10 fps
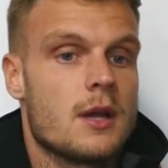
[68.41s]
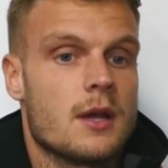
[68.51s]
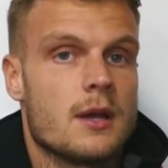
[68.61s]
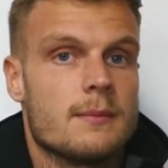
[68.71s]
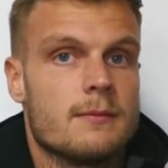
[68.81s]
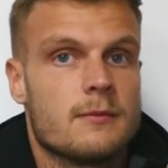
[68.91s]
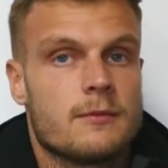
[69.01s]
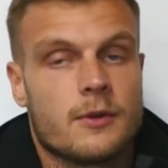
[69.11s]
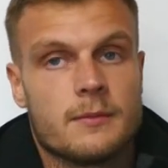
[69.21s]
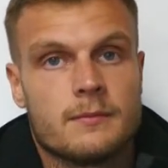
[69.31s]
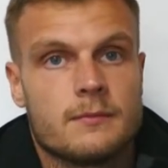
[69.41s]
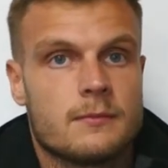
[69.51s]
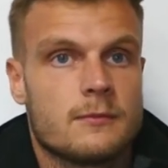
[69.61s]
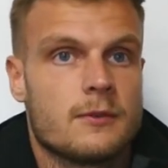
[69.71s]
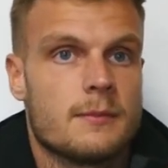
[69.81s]
um, from
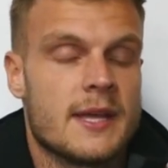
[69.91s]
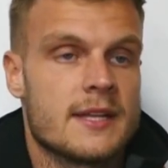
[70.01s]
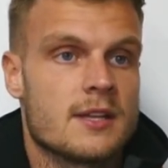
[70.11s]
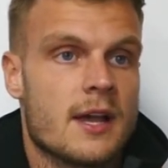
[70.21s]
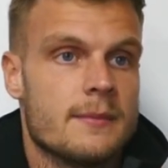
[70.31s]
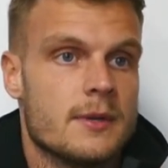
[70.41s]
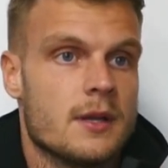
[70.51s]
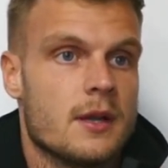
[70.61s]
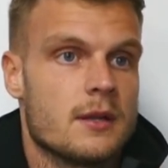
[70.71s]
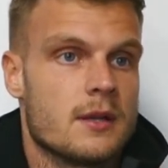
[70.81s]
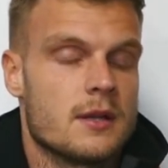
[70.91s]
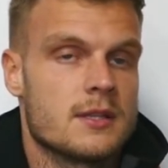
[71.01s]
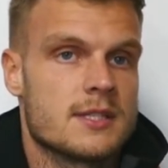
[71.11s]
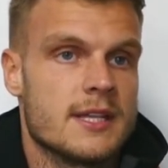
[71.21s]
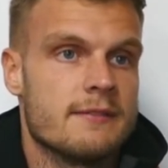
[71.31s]
from their time at,
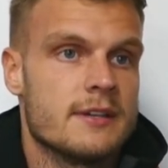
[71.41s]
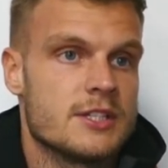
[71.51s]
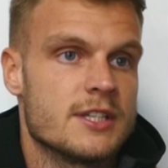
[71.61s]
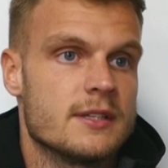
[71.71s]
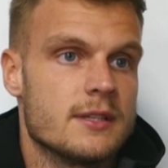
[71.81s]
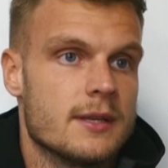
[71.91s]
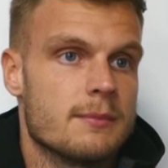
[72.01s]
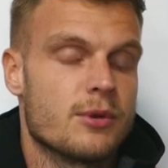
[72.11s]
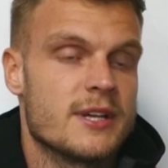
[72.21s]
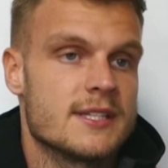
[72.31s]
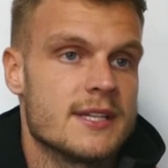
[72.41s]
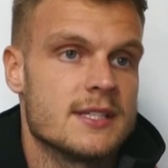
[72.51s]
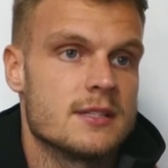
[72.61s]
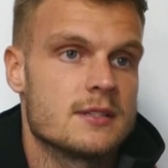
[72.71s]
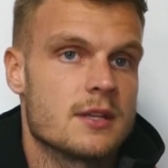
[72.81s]
at Stevenage in, in
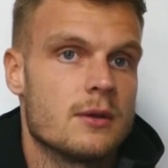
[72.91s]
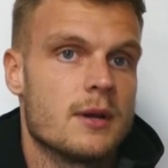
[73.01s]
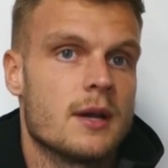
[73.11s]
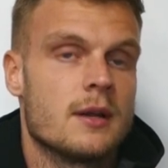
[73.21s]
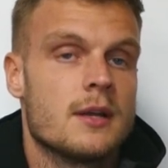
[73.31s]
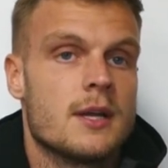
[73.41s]
pre-season so uh,